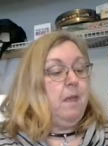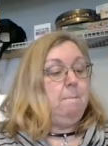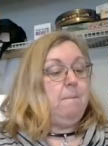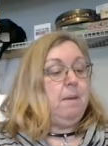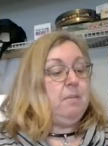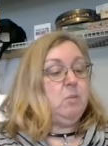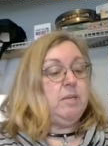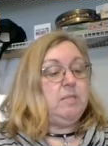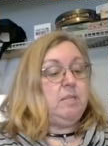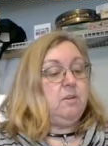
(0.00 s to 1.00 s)
Maybe
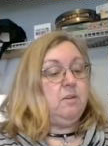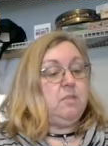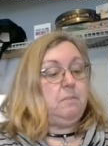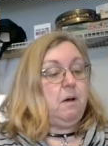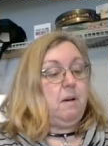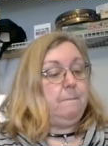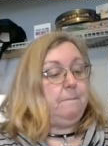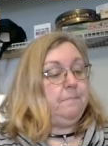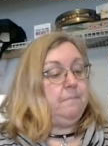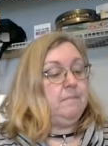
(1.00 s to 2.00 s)
20, 30 palm."
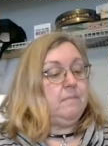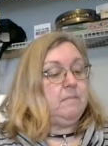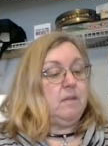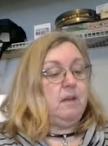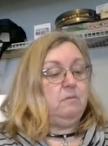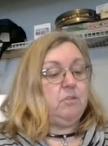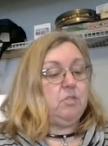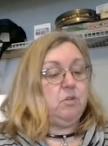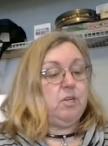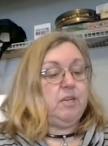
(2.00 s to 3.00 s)
I was
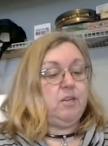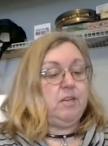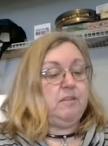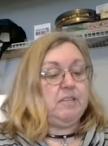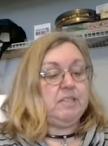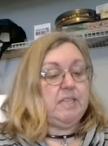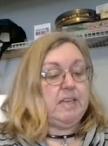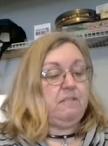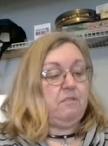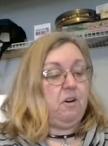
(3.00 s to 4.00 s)
sure he couldn't even see
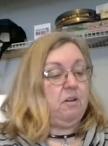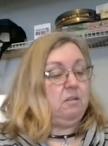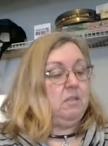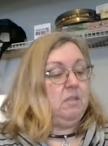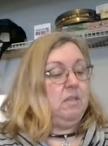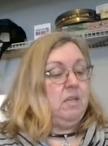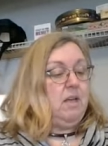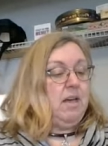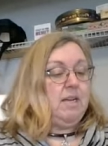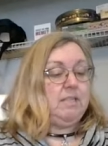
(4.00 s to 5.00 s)
that far.
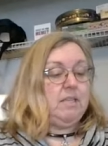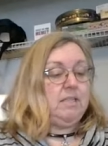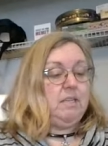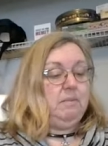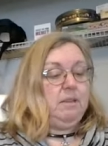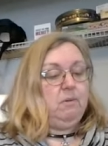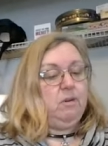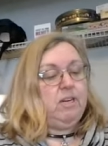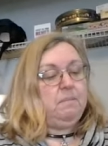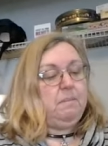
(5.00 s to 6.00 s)
I said, "Timothy,
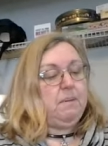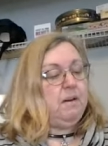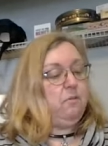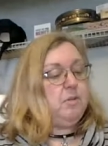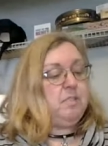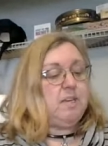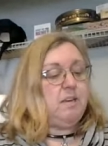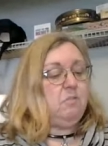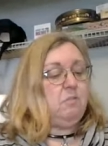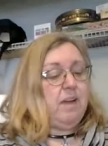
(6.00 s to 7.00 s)
wouldn't it be better if we stayed
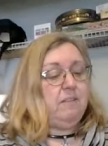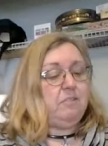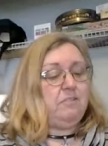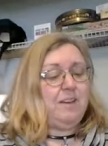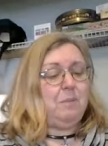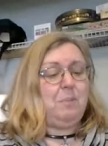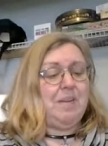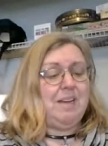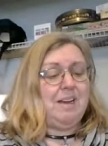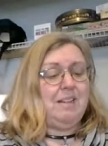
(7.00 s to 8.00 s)
on the raft and found a
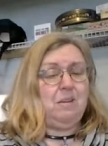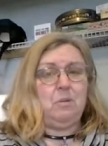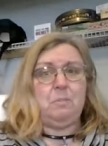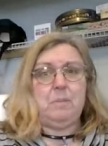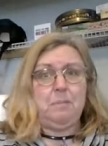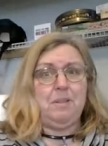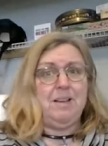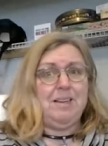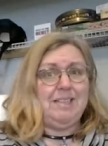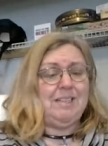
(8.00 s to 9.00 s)
big island with people
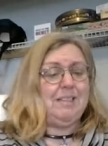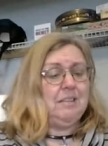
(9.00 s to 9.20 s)
on it?"